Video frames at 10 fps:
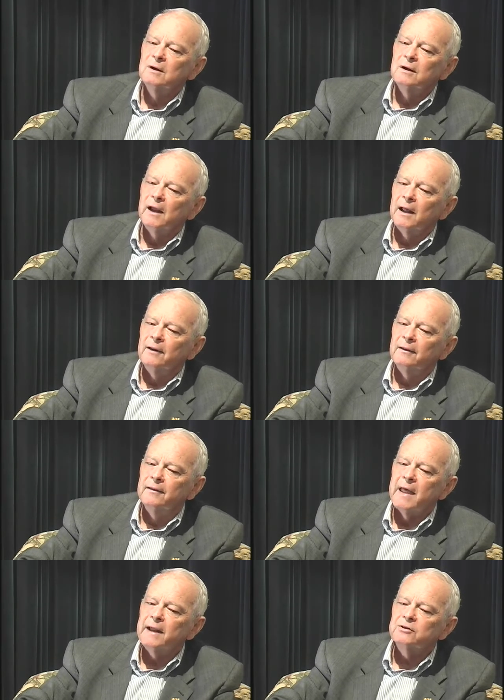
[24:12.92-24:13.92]
And
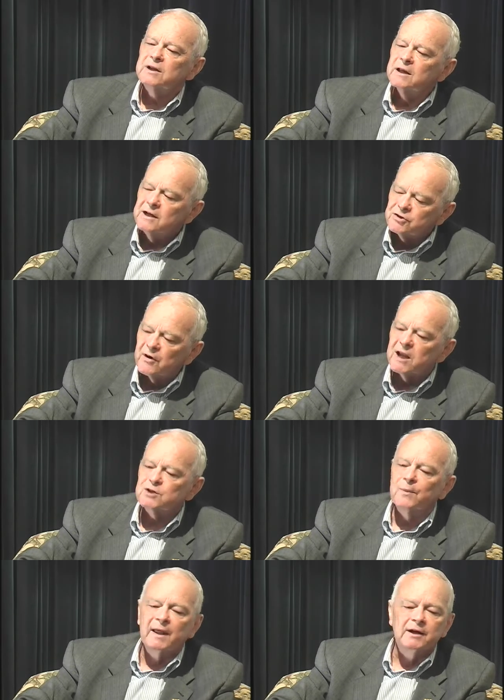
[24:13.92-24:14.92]
that kidney
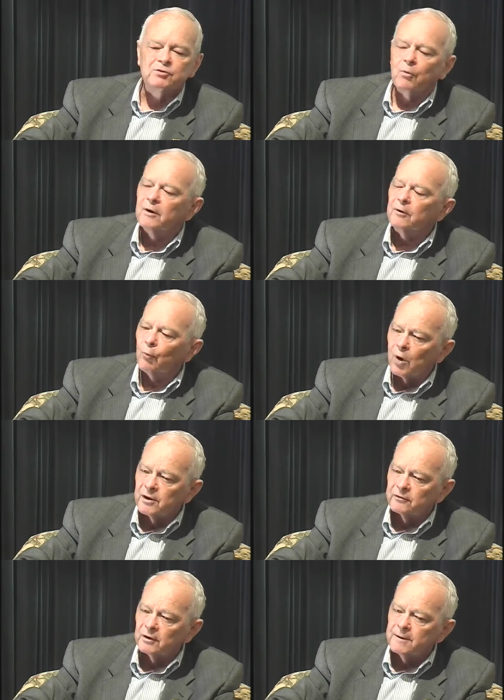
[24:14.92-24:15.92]
transplant is working
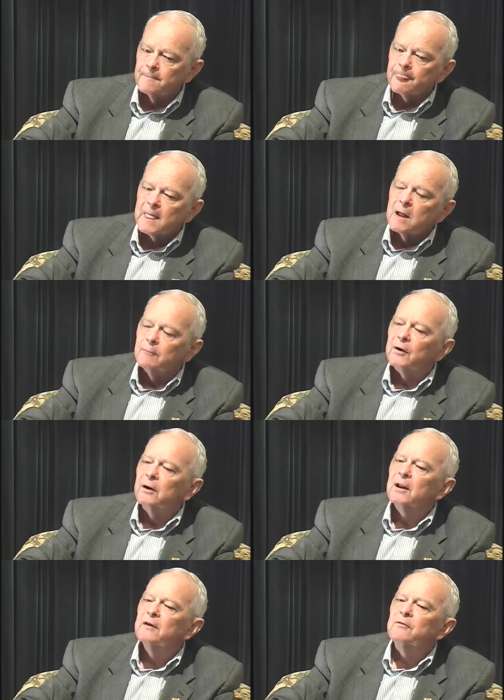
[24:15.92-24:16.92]
wonderfully, but it
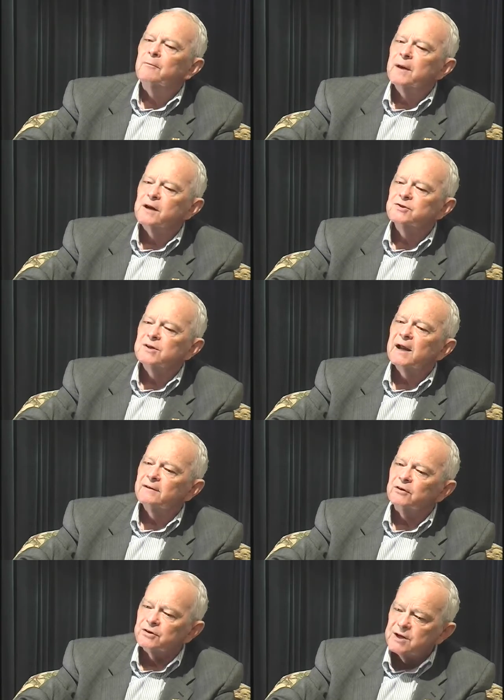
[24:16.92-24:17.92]
left the medicines I
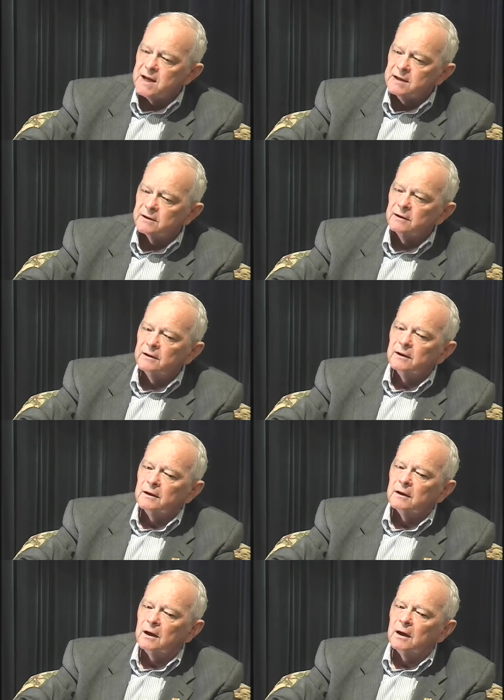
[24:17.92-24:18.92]
have to take
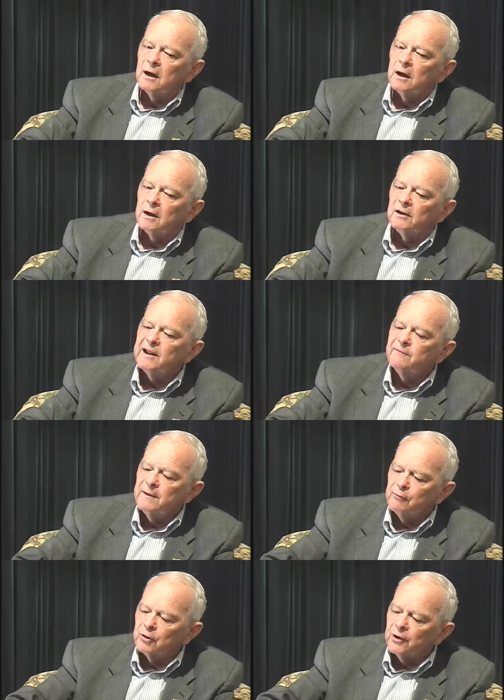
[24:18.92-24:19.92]
leave
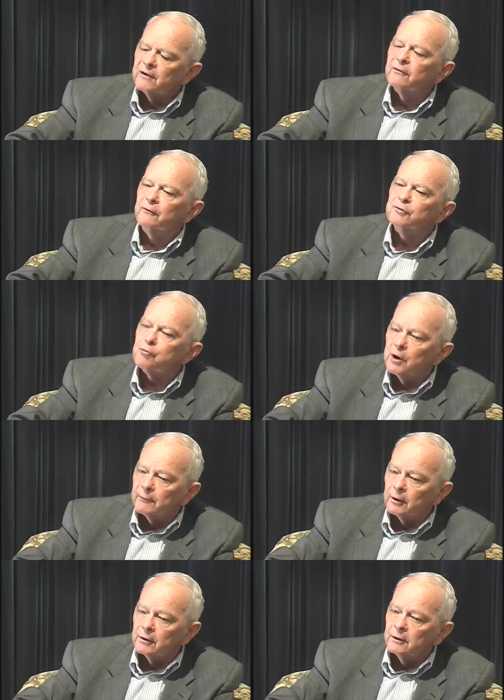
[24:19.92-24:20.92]
me with enough of a
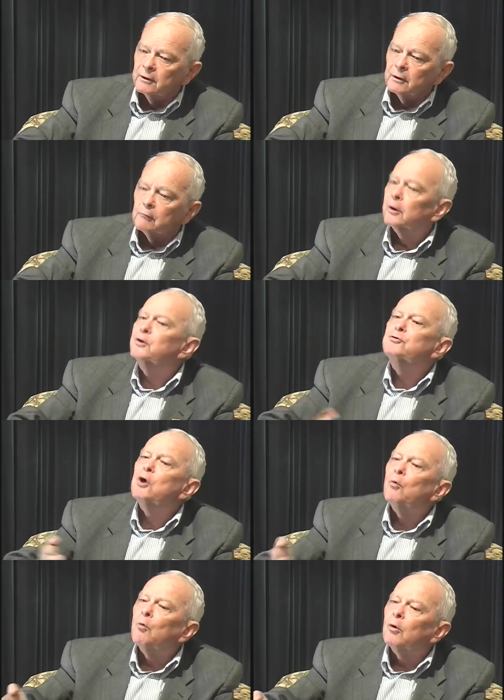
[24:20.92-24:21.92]
tremor where you
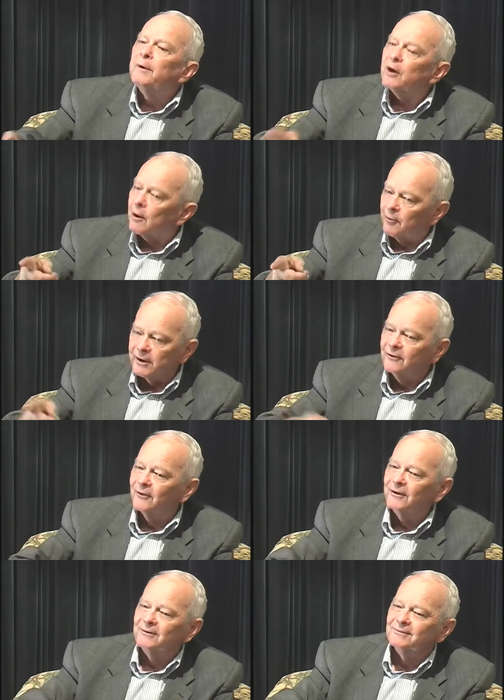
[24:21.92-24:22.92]
don't want me operating on you.